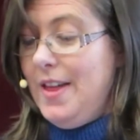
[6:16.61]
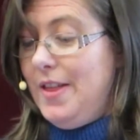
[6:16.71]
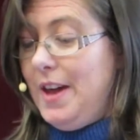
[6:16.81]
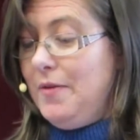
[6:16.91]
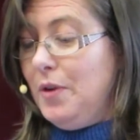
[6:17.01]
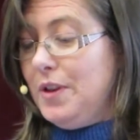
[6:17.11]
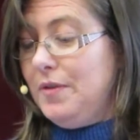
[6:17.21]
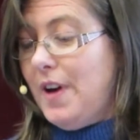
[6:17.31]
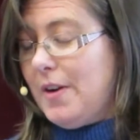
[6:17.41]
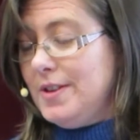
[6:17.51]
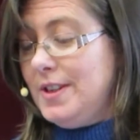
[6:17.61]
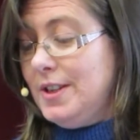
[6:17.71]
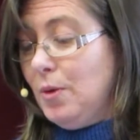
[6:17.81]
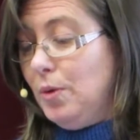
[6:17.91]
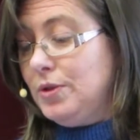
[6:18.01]
Therefore the Pharisees
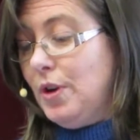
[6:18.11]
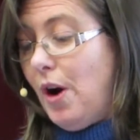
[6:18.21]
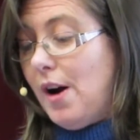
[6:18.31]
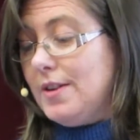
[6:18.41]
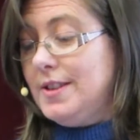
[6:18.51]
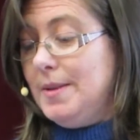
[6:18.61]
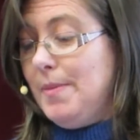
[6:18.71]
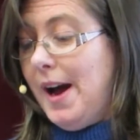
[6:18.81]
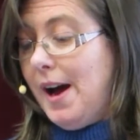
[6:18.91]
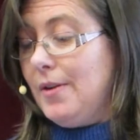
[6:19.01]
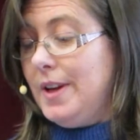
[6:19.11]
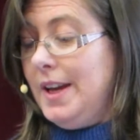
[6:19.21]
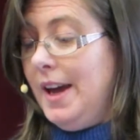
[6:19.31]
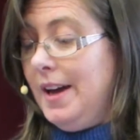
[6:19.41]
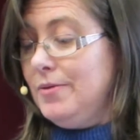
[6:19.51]
also asked him how he
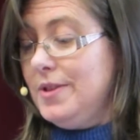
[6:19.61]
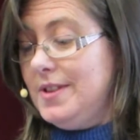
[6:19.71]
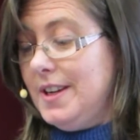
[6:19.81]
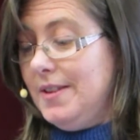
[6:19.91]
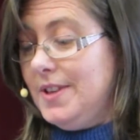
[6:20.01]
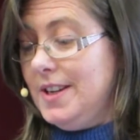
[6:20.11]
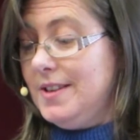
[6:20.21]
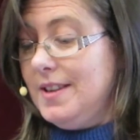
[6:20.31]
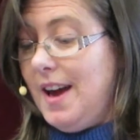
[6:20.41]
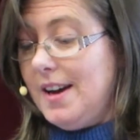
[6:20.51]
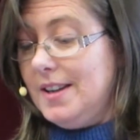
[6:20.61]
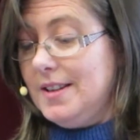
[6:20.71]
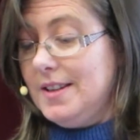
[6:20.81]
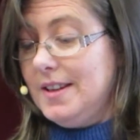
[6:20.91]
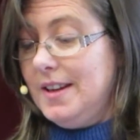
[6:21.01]
had received his
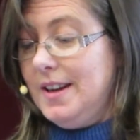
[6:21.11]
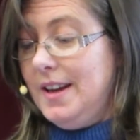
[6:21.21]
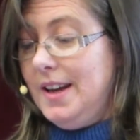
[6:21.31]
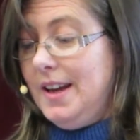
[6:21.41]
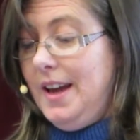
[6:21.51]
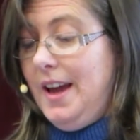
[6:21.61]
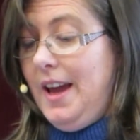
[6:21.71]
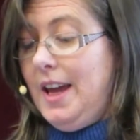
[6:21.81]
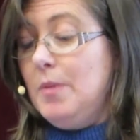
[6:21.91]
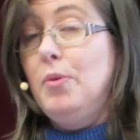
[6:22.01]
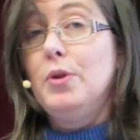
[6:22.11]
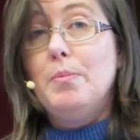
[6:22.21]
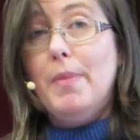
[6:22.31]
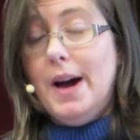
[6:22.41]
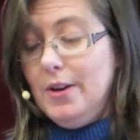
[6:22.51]
sight. He put
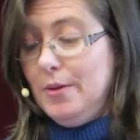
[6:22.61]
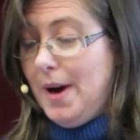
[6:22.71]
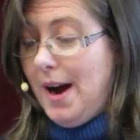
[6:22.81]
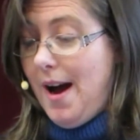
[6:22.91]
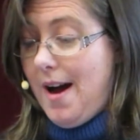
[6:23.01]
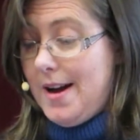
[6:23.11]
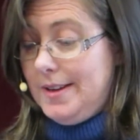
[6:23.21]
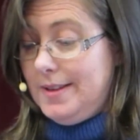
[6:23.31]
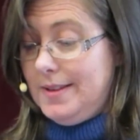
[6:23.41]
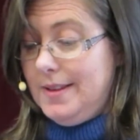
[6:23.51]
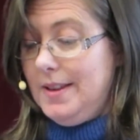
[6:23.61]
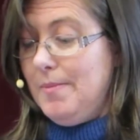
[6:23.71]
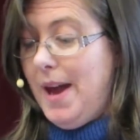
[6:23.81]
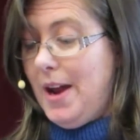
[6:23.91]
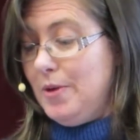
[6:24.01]
mud on my eyes, the
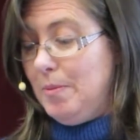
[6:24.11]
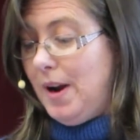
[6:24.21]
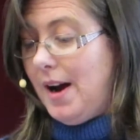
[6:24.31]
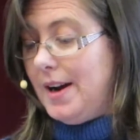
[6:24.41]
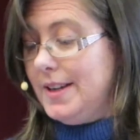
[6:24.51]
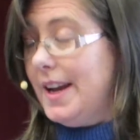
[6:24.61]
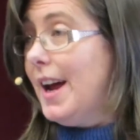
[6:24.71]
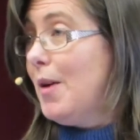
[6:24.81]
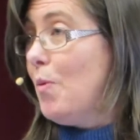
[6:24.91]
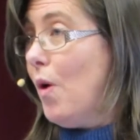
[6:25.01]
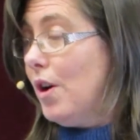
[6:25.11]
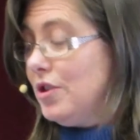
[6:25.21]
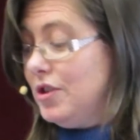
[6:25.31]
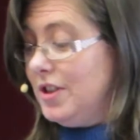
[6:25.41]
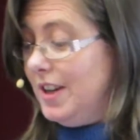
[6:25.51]
man replied, and I
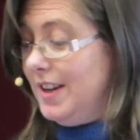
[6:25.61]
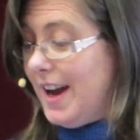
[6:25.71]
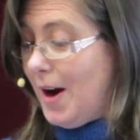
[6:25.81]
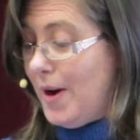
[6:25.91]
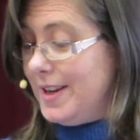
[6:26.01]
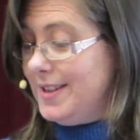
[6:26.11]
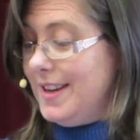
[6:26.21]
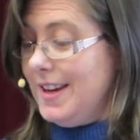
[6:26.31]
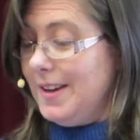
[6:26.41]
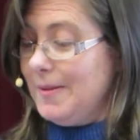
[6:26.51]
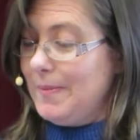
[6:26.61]
washed, and now I see.